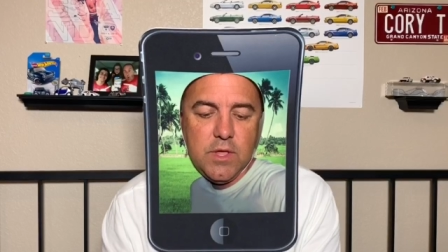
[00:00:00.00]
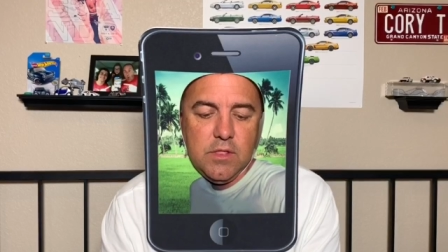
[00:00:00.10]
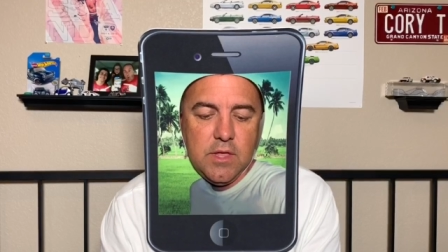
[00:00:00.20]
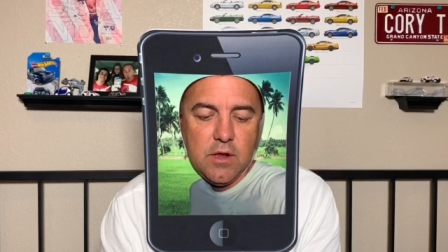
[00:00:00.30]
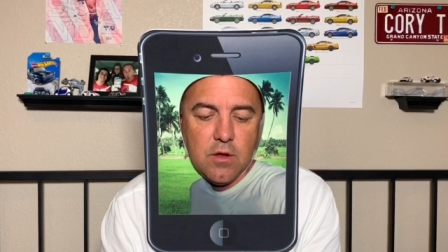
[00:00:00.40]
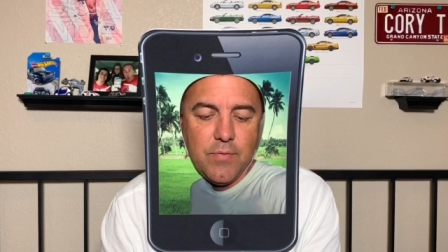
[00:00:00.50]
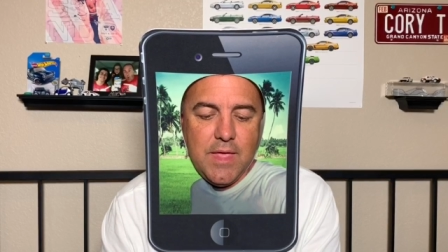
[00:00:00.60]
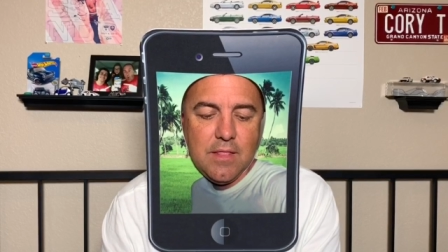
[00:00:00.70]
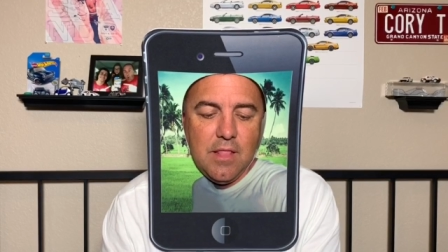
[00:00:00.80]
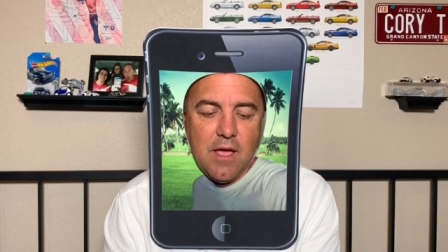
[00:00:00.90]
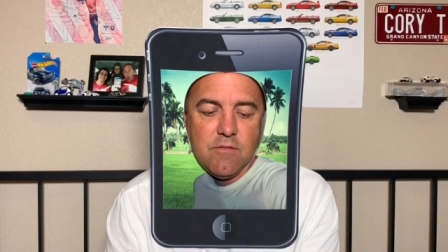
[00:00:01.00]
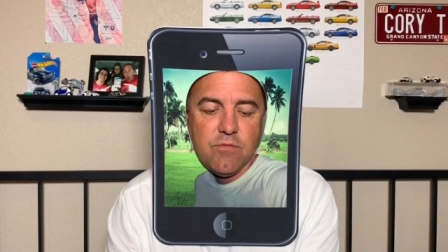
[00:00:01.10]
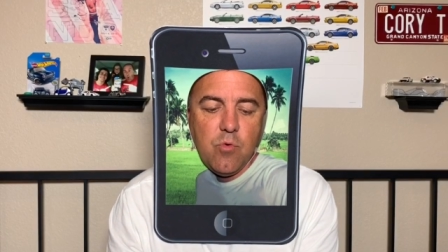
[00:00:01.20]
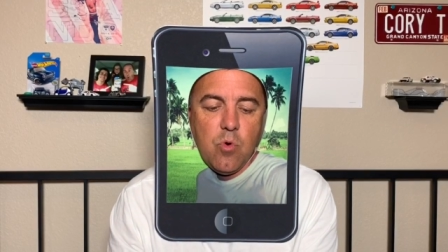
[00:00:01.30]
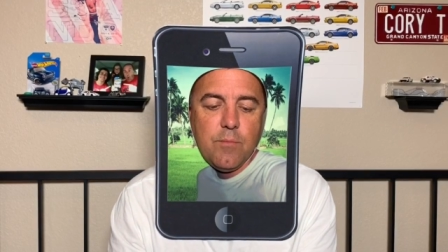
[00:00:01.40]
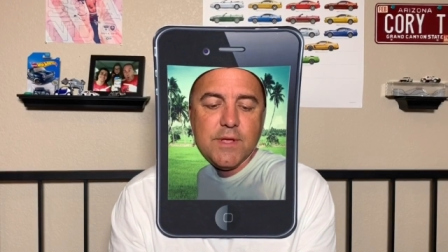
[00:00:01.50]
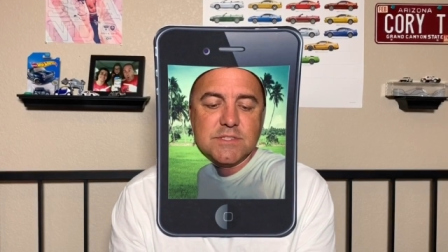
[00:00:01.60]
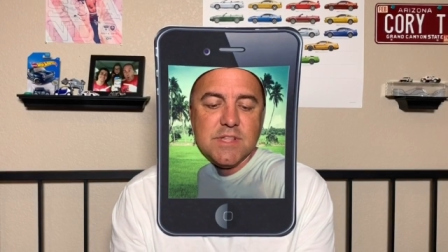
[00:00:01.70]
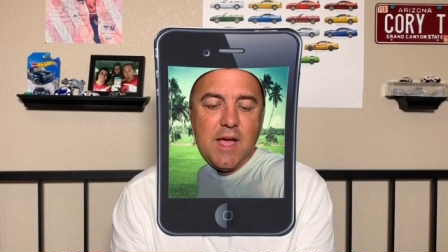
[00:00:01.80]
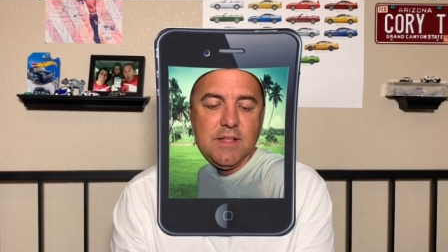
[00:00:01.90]
liter inline four, makes
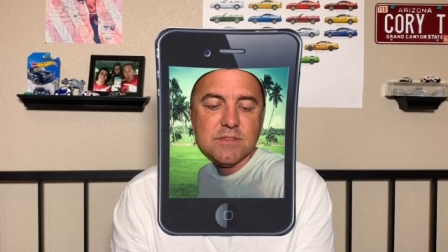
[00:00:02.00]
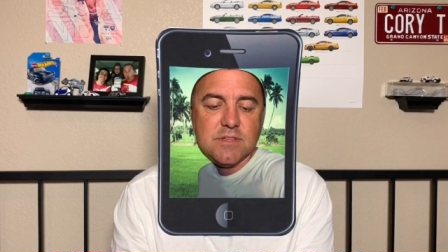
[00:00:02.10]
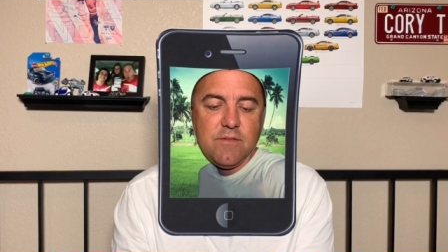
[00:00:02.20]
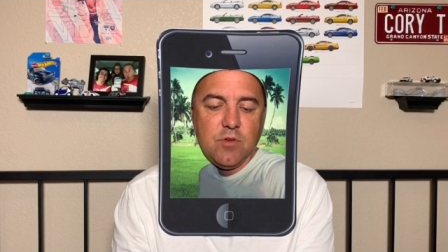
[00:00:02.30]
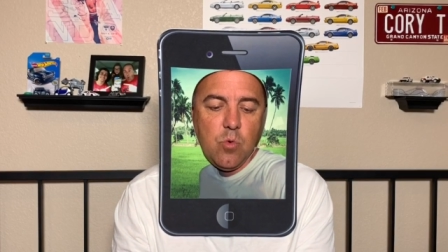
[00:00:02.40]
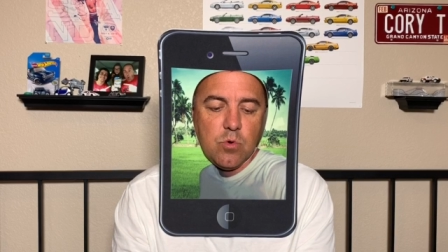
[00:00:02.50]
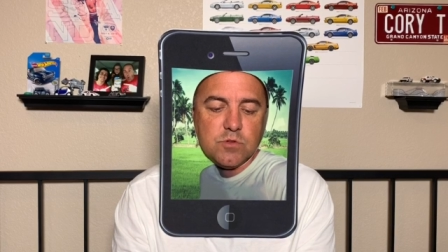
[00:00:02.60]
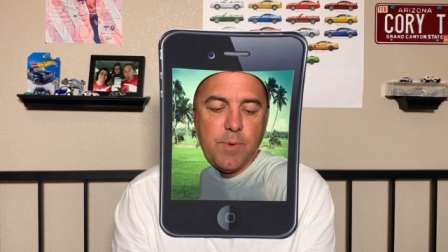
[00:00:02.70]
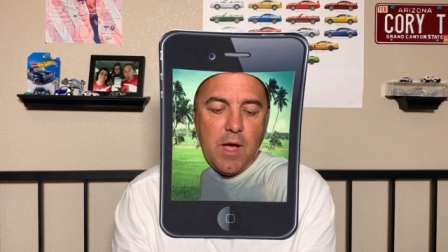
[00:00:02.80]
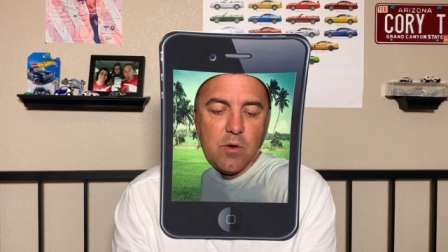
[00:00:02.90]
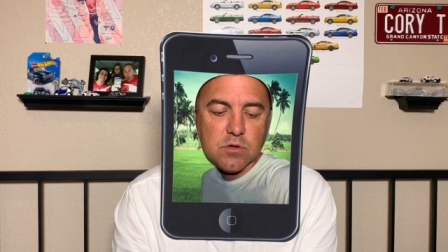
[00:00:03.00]
97 horsepower.